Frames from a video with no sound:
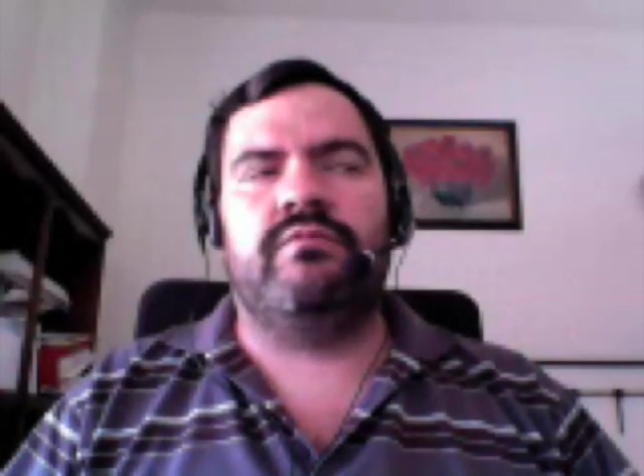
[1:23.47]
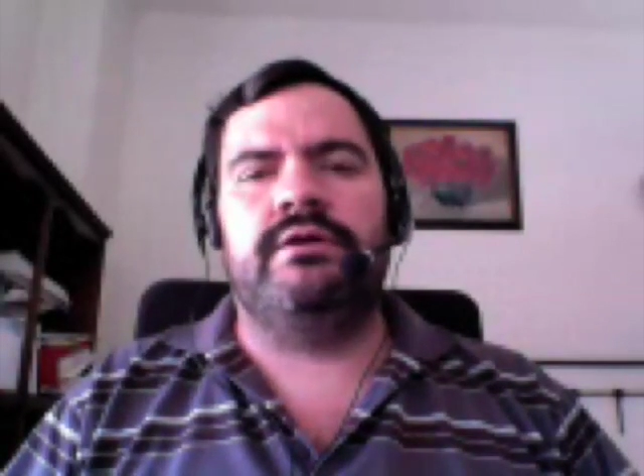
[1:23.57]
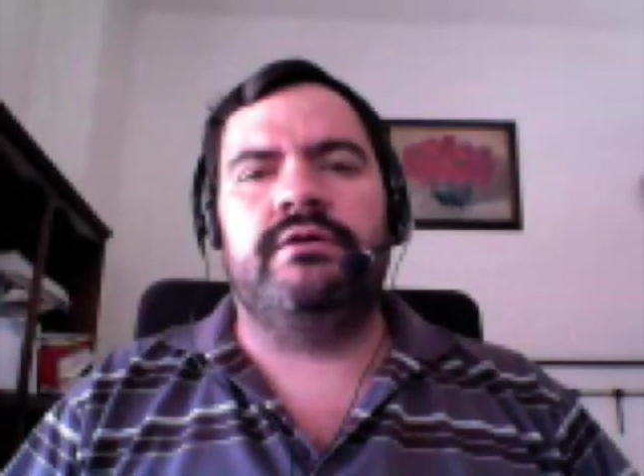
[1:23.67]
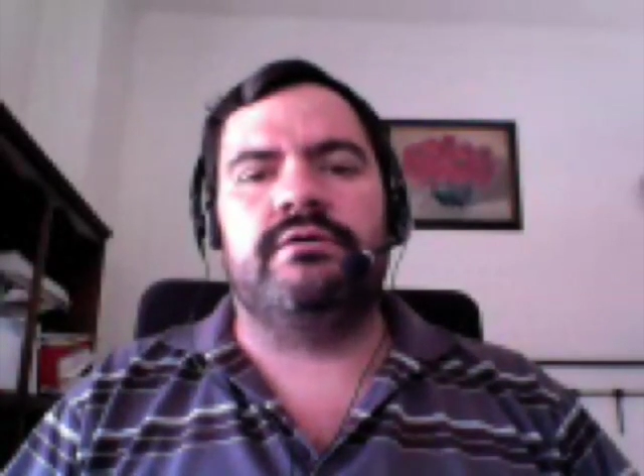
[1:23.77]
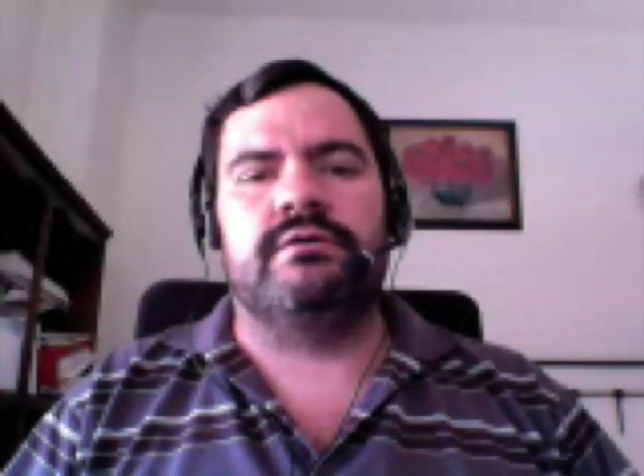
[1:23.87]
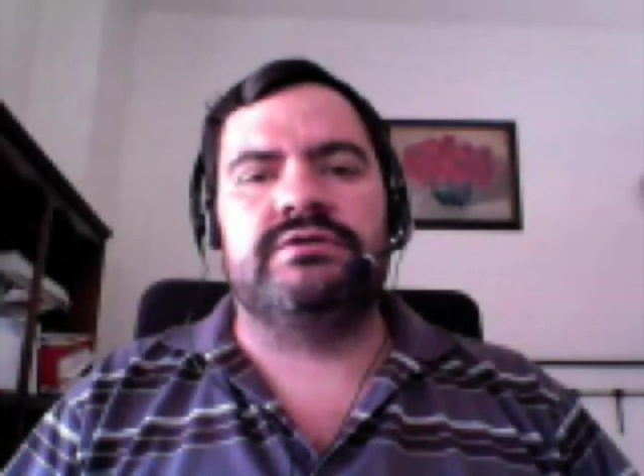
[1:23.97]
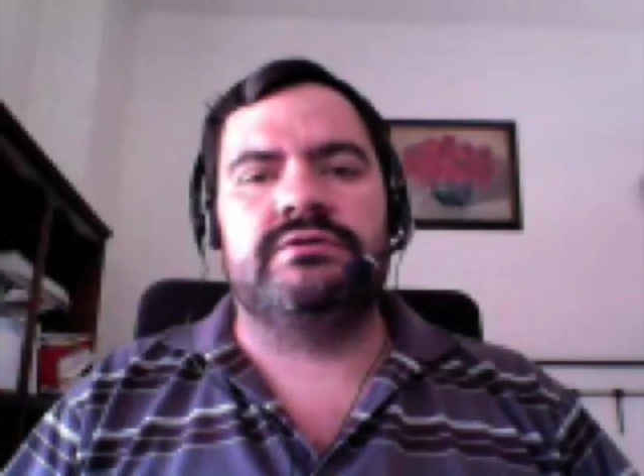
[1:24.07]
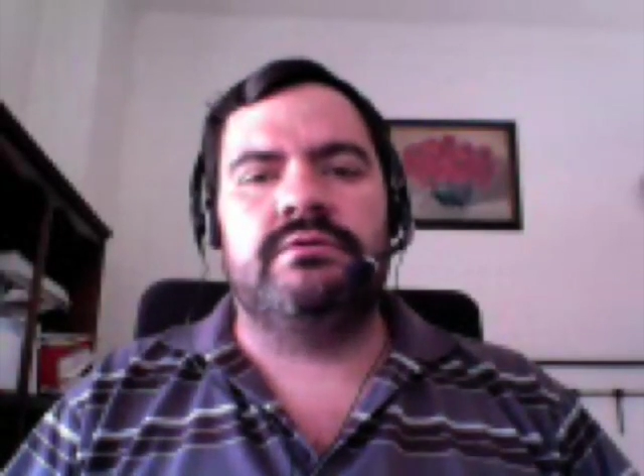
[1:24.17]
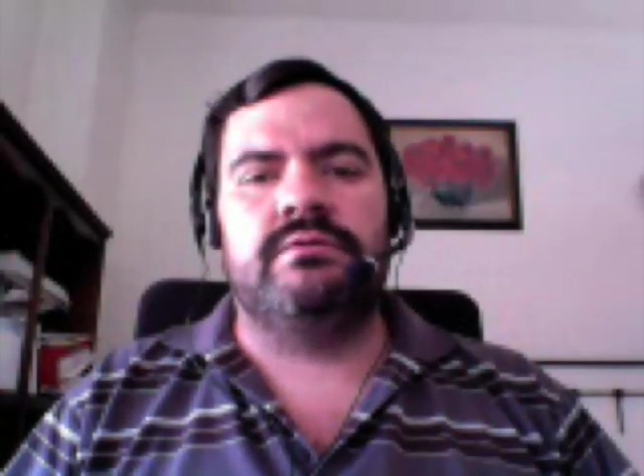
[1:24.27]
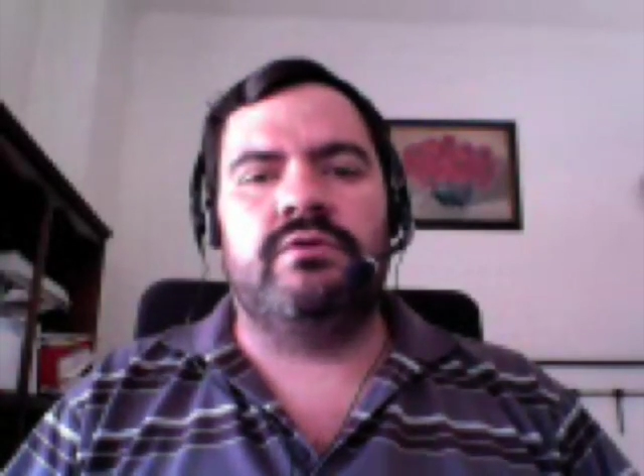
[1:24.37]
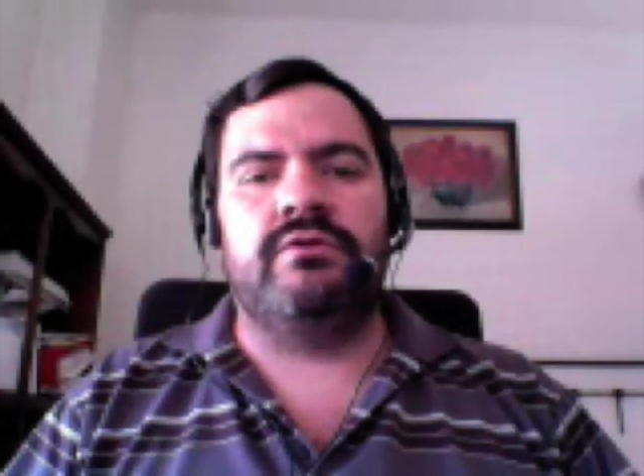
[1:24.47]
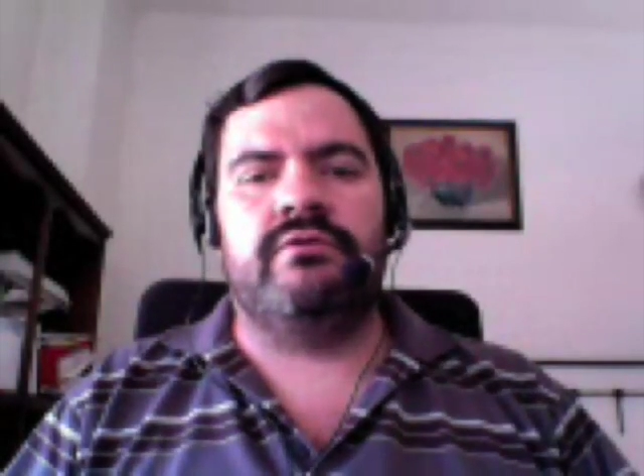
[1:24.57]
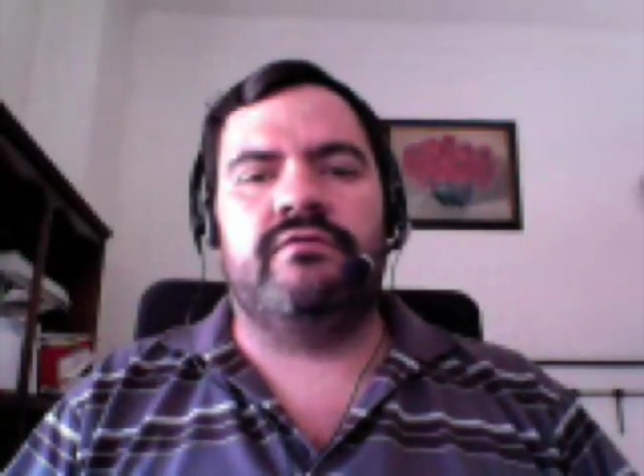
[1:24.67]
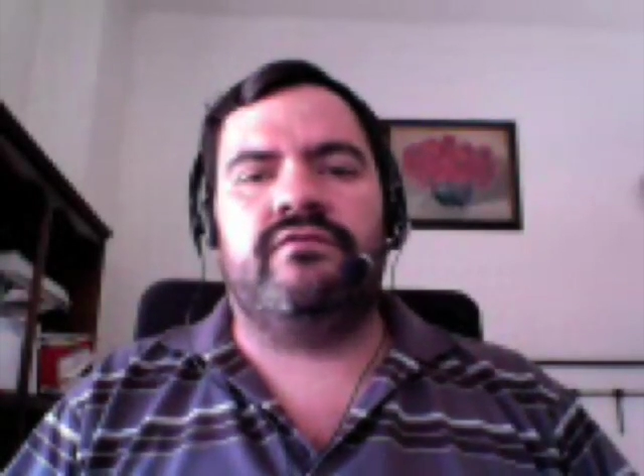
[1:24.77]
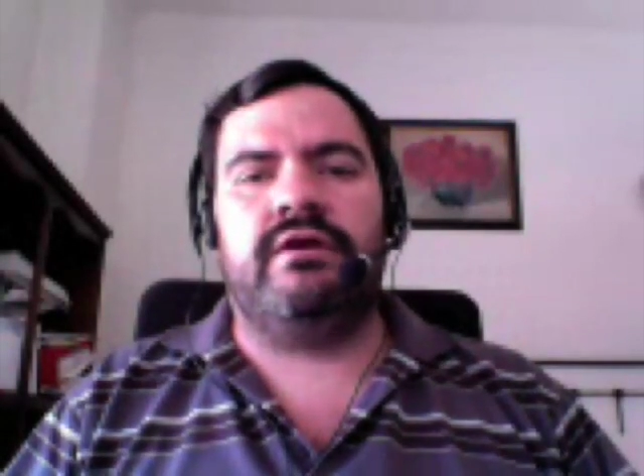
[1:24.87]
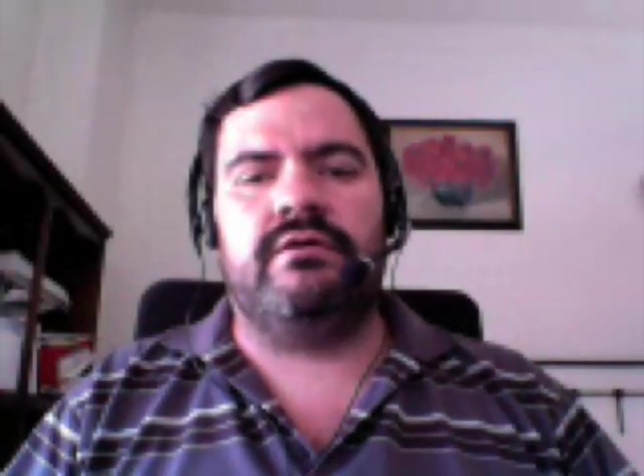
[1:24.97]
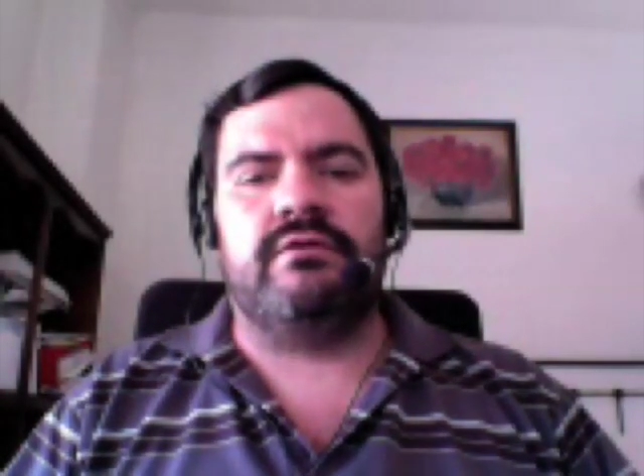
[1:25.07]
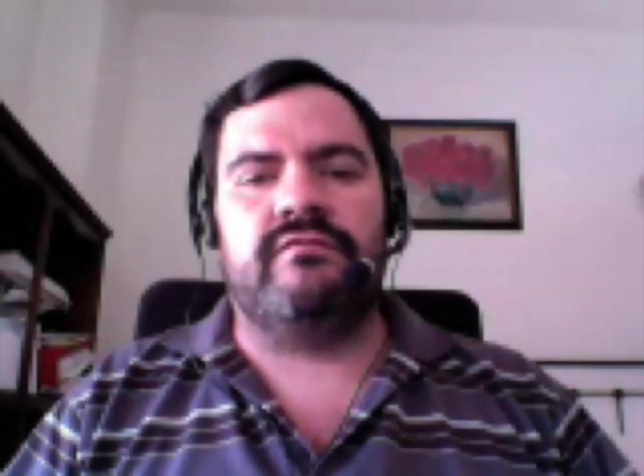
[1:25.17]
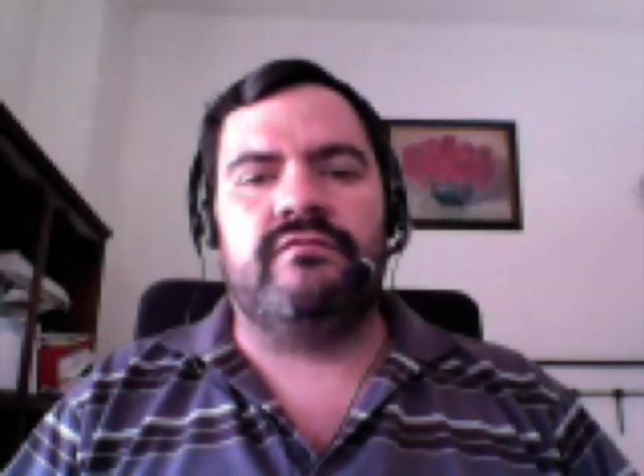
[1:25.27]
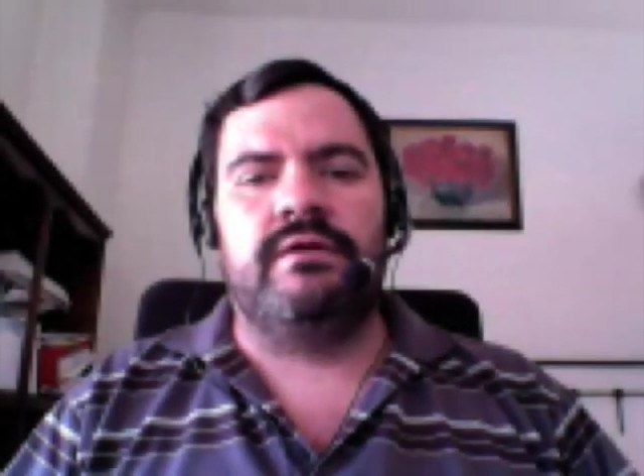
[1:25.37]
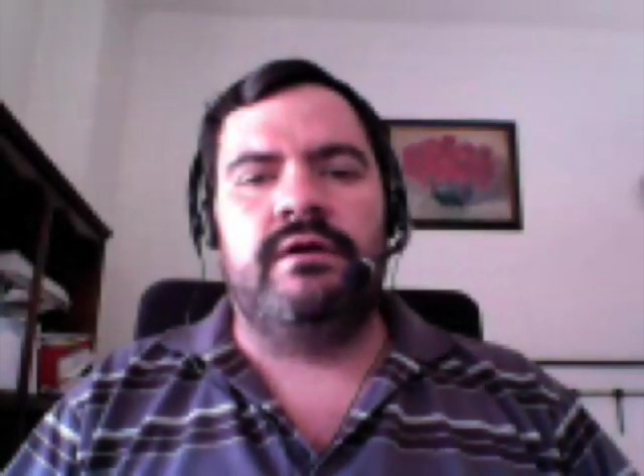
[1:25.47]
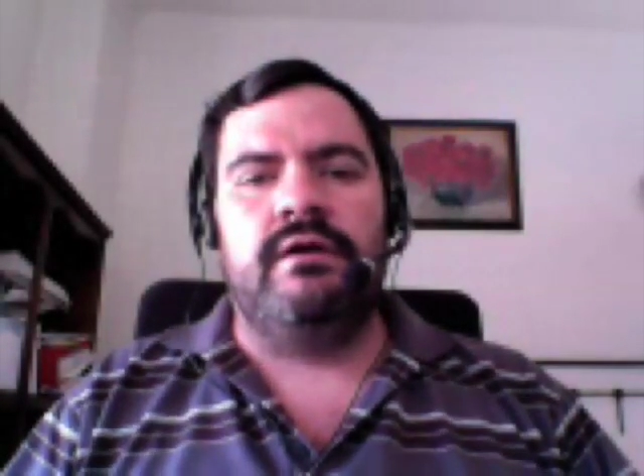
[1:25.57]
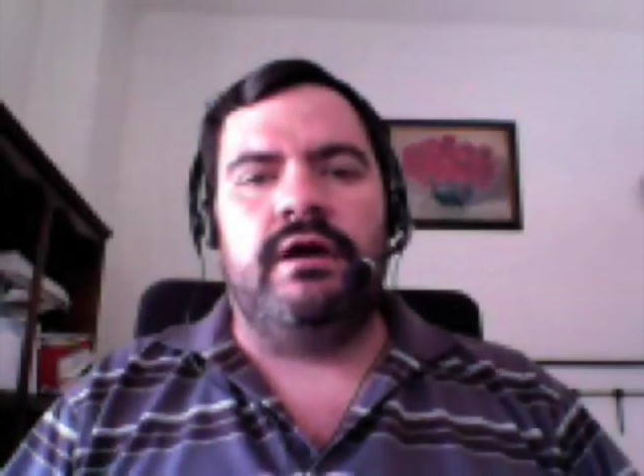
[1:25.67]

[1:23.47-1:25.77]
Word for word: why not? What you're afraid of?